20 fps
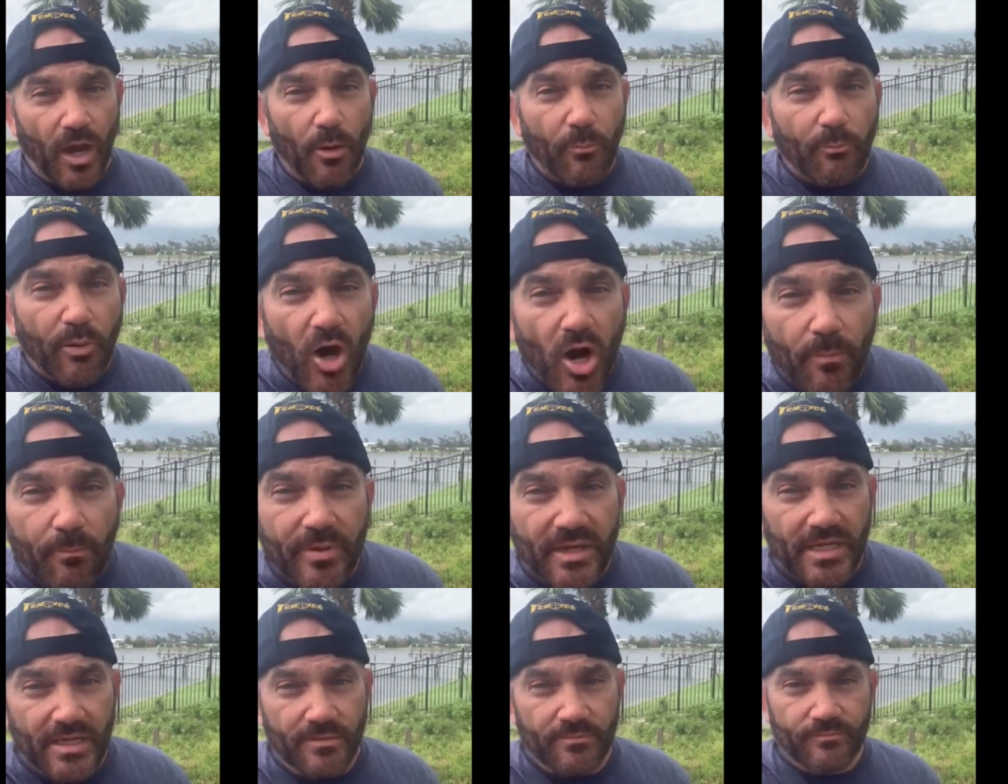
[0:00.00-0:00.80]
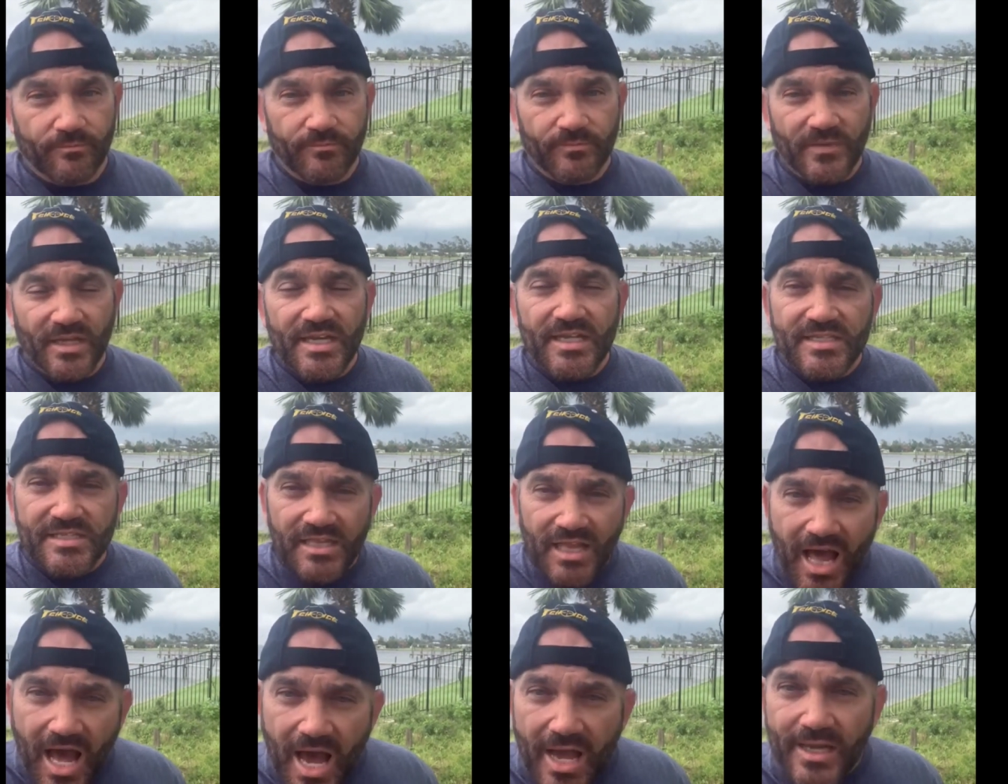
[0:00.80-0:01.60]
A puppy.
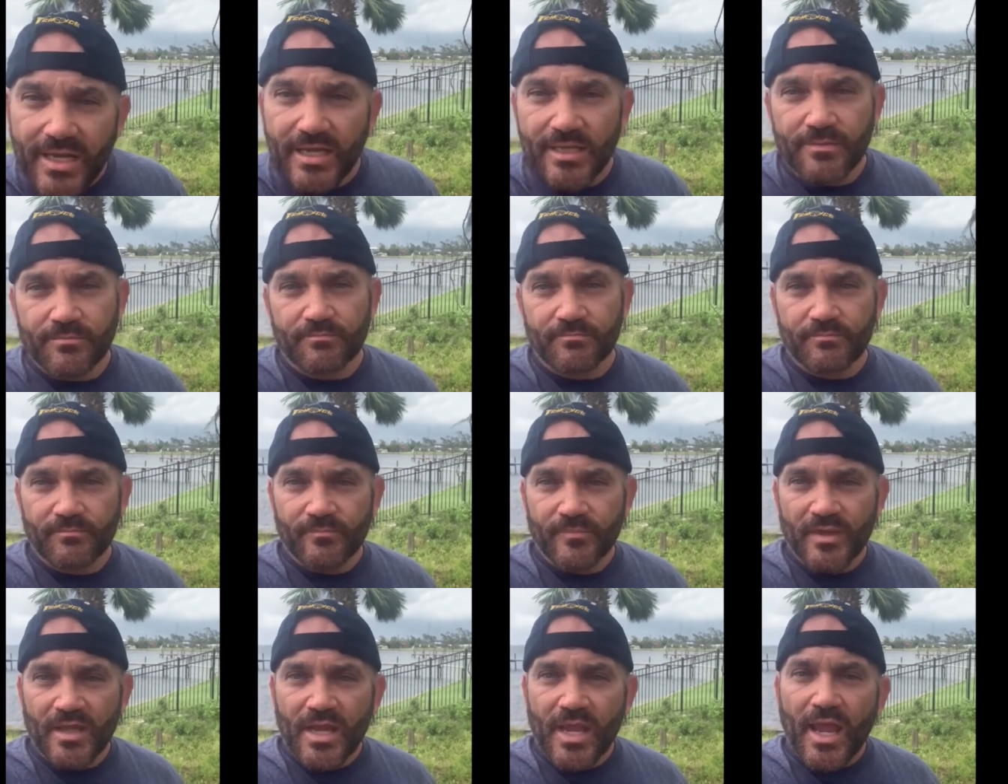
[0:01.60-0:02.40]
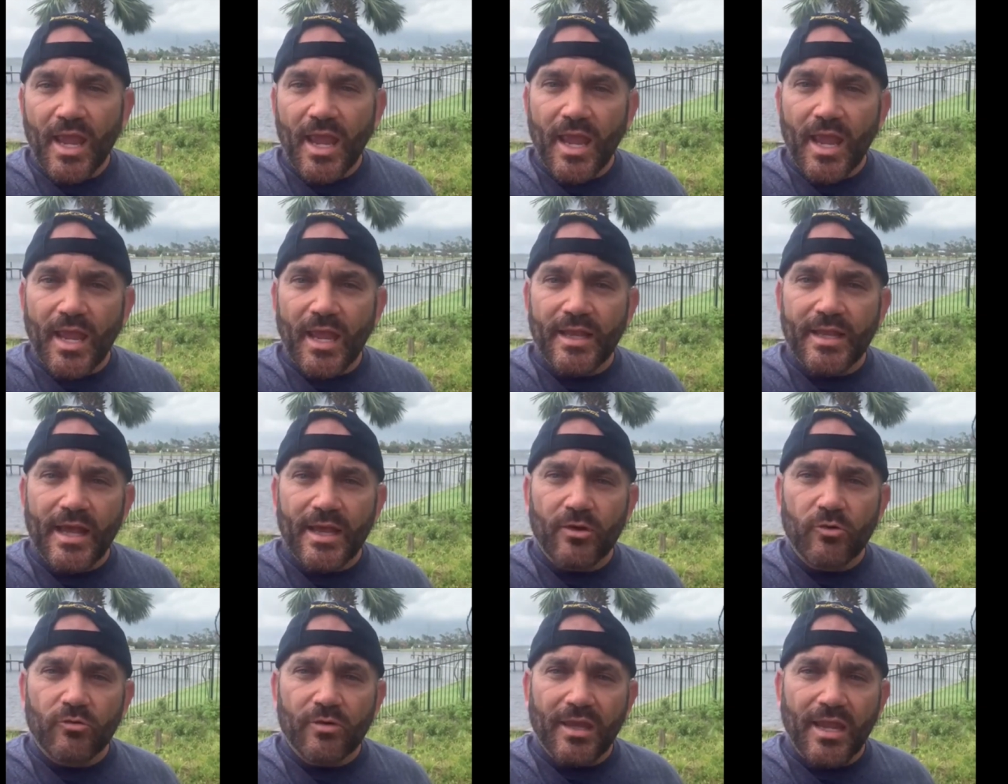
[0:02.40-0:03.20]
He's lying. And
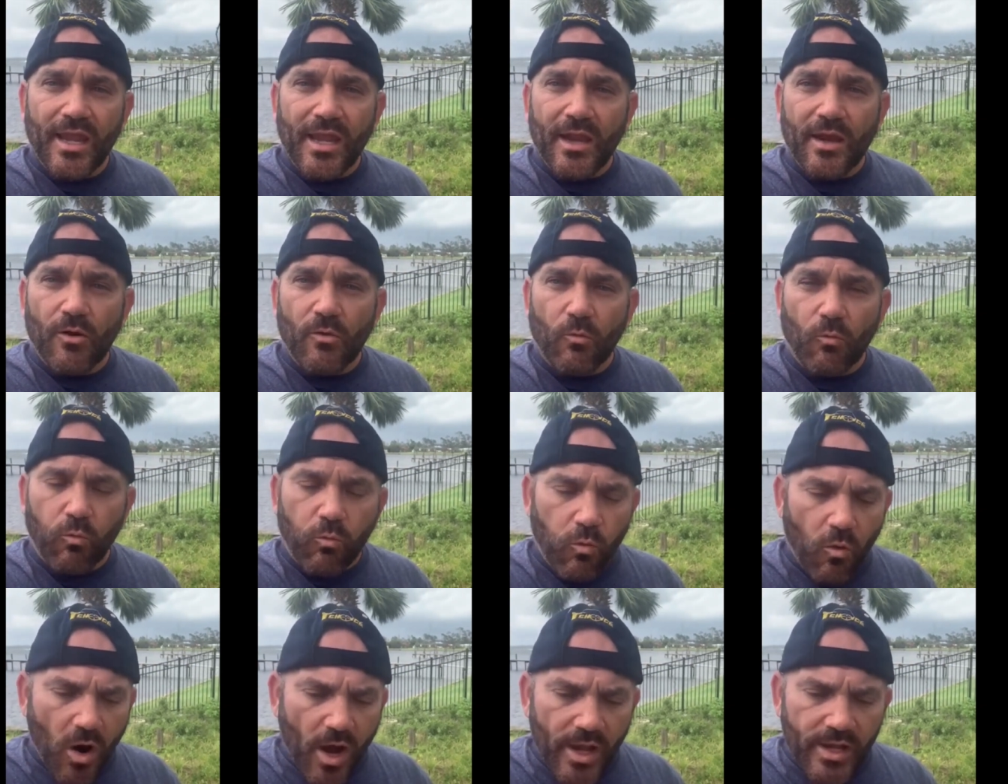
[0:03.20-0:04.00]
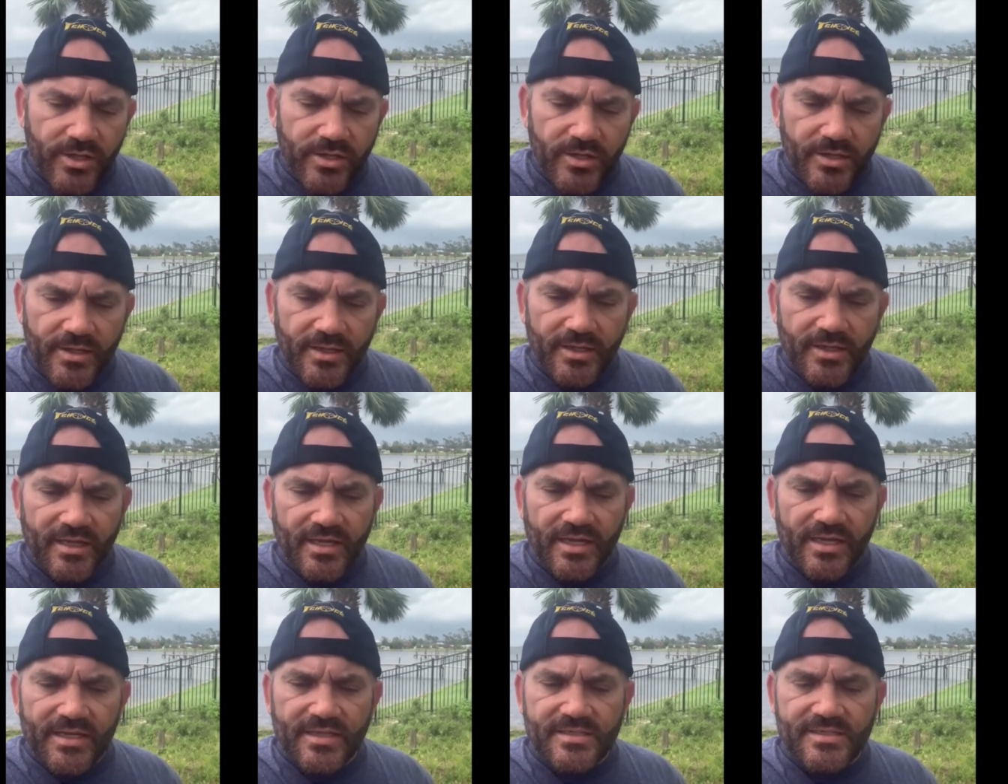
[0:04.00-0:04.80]
I don't care what
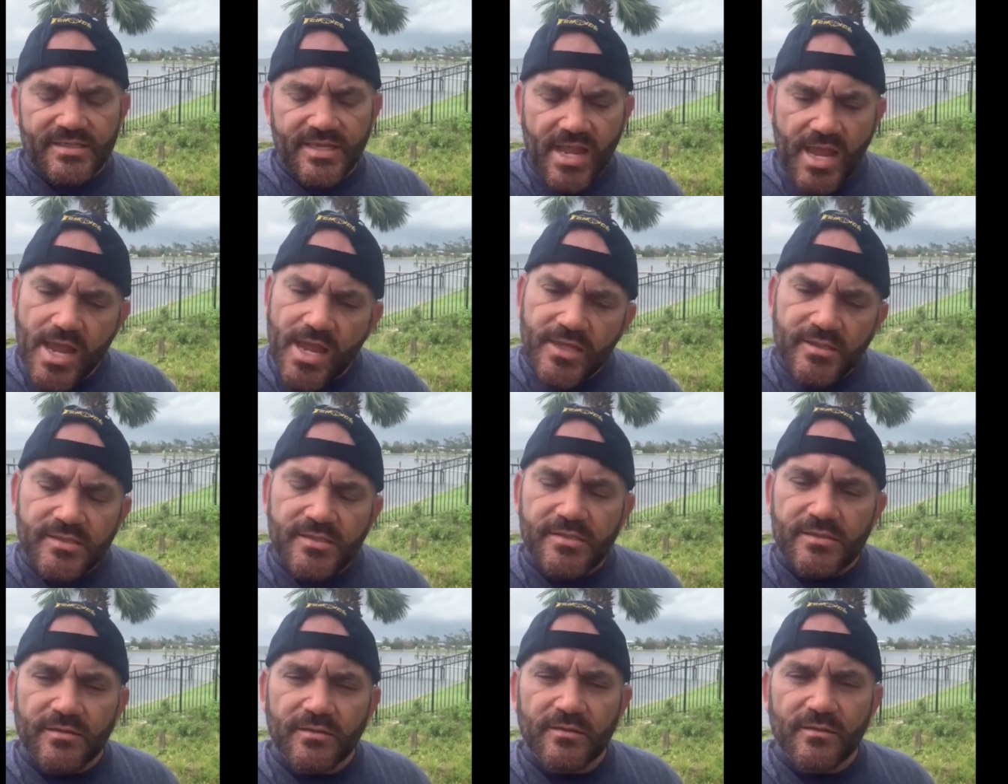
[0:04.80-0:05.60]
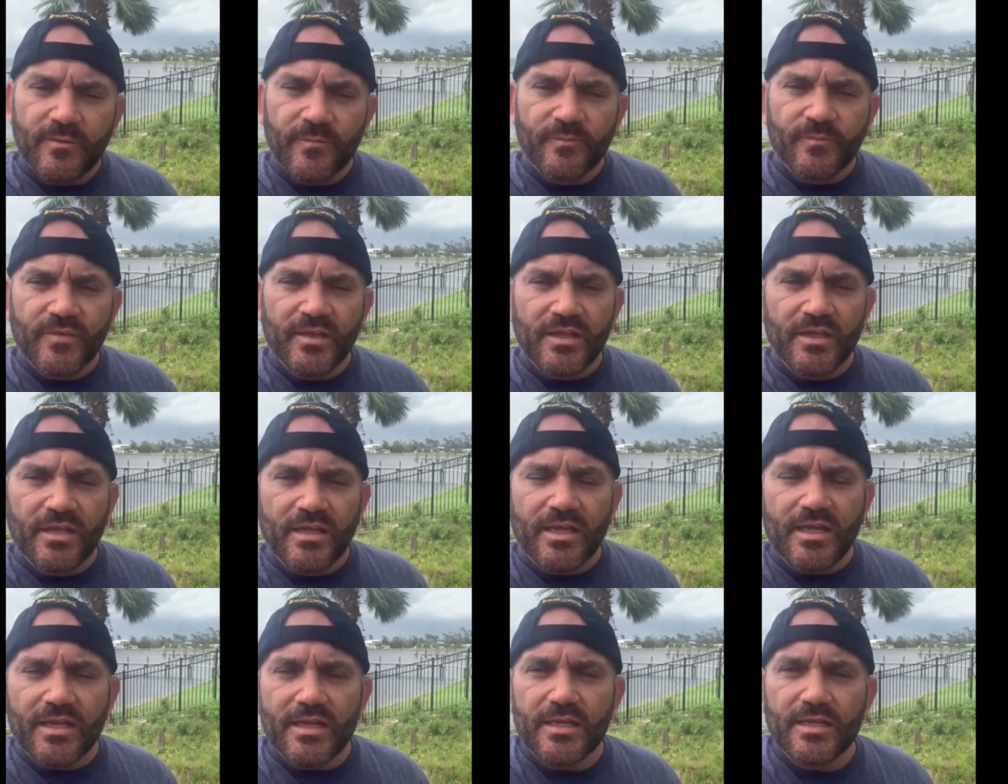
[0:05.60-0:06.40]
he says,
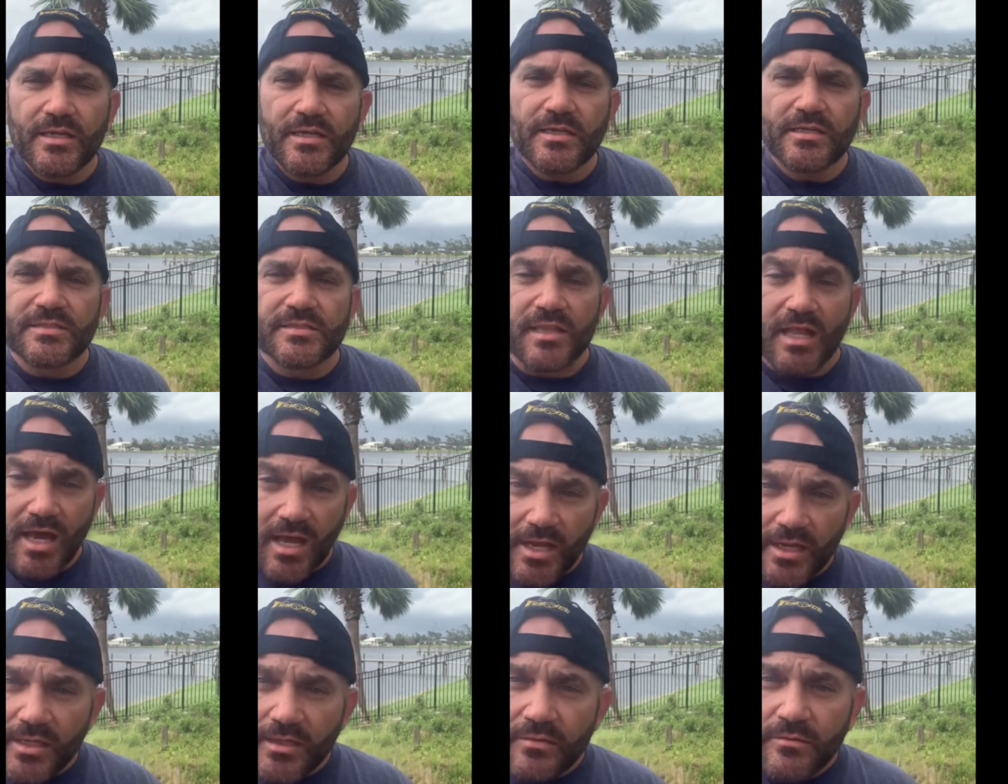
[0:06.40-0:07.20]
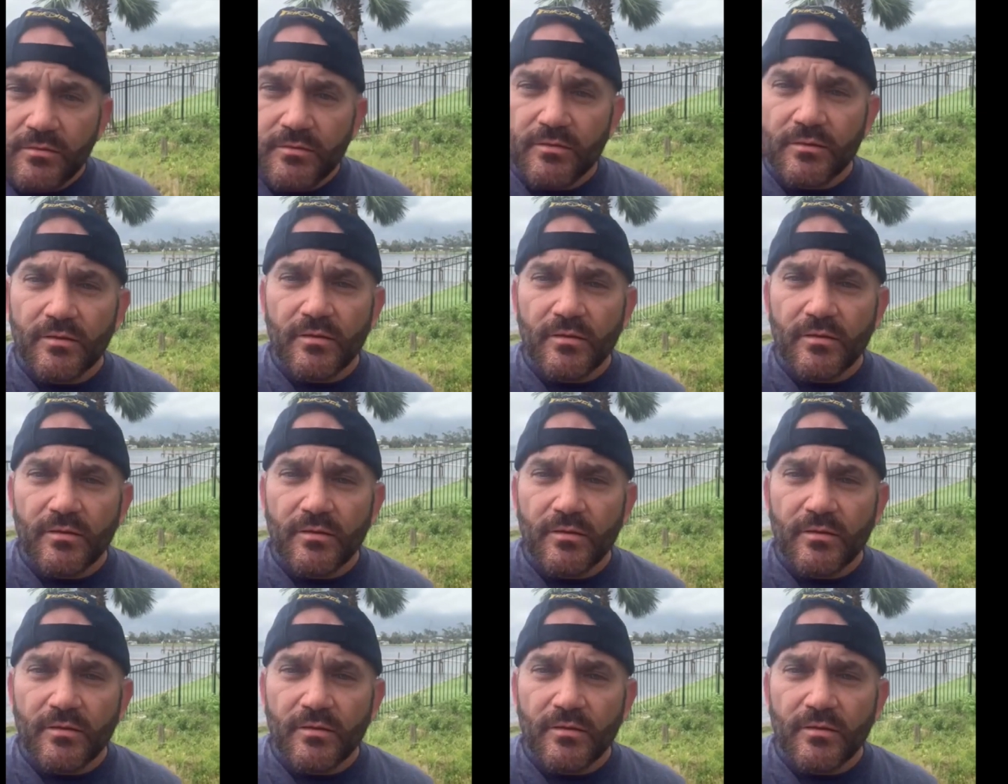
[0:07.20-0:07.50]
he's lying.